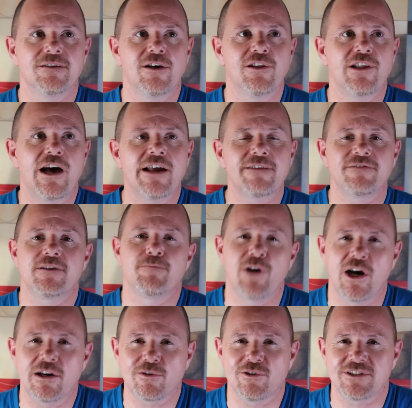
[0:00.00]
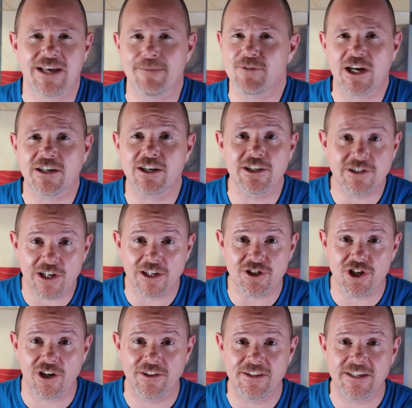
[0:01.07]
a lot of the models, I'm not going to
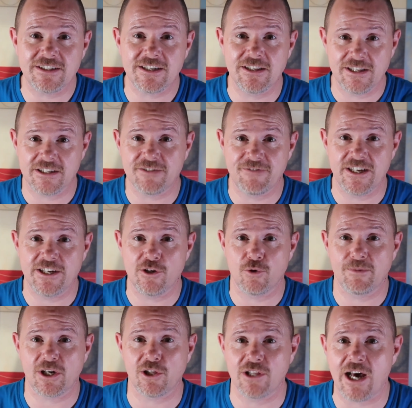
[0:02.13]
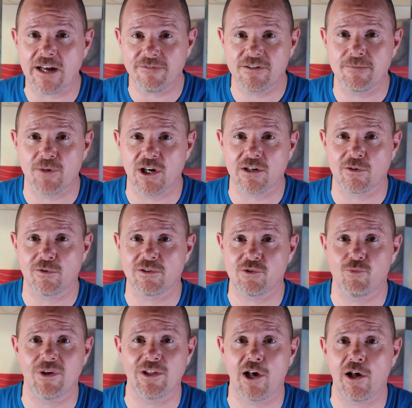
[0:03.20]
touch on this in this video, but a lot of the
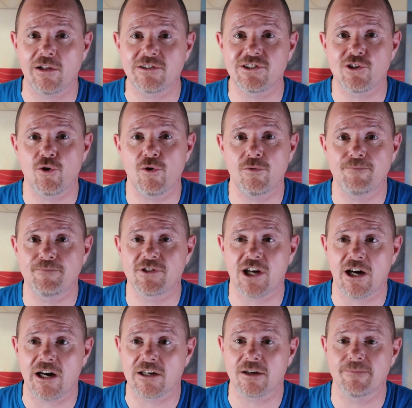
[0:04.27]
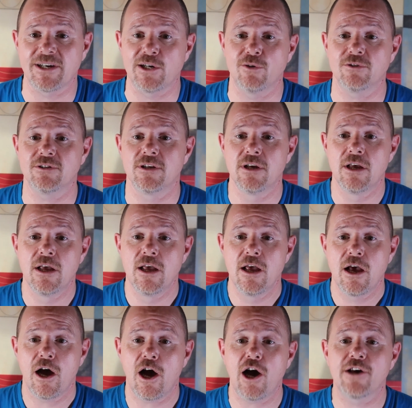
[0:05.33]
models will also talk about
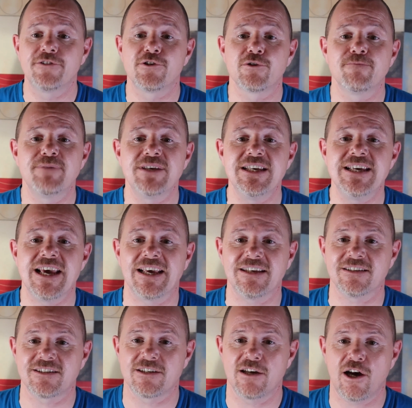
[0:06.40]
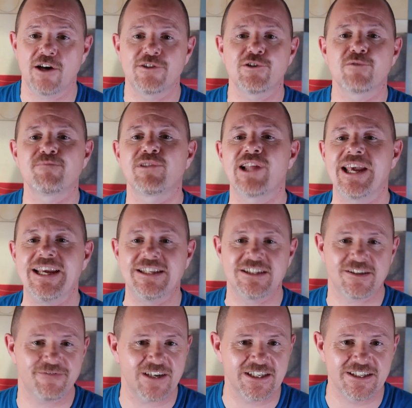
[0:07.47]
other beings, other
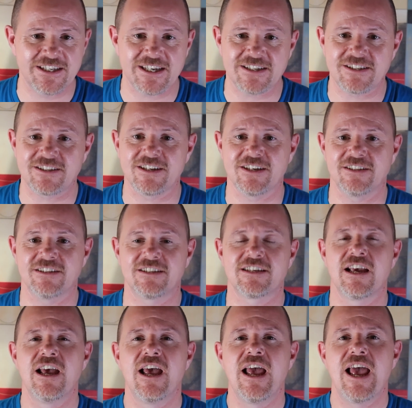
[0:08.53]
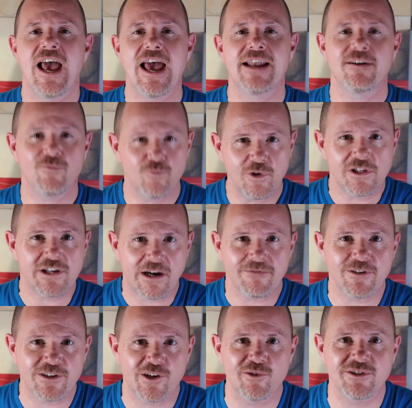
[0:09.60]
planes of existence. And we'll
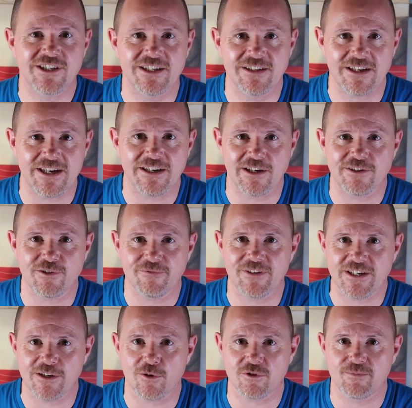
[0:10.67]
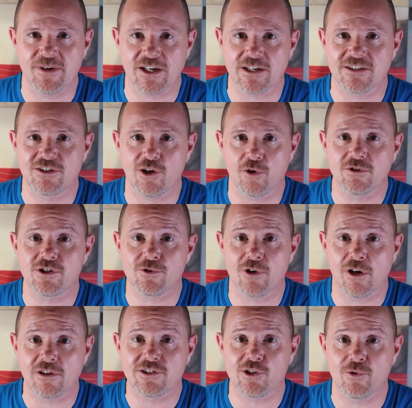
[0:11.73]
cover those in other videos, because those are
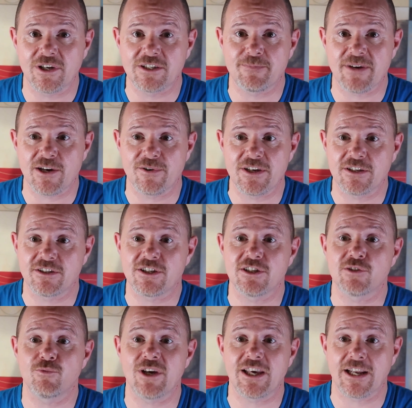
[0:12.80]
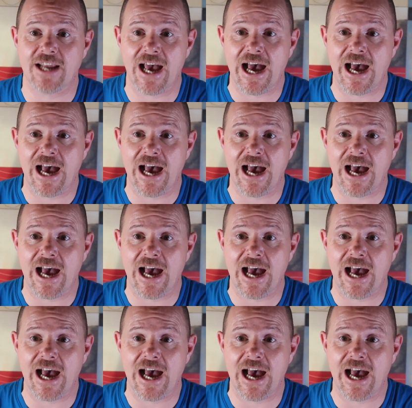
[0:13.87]
also experiences we can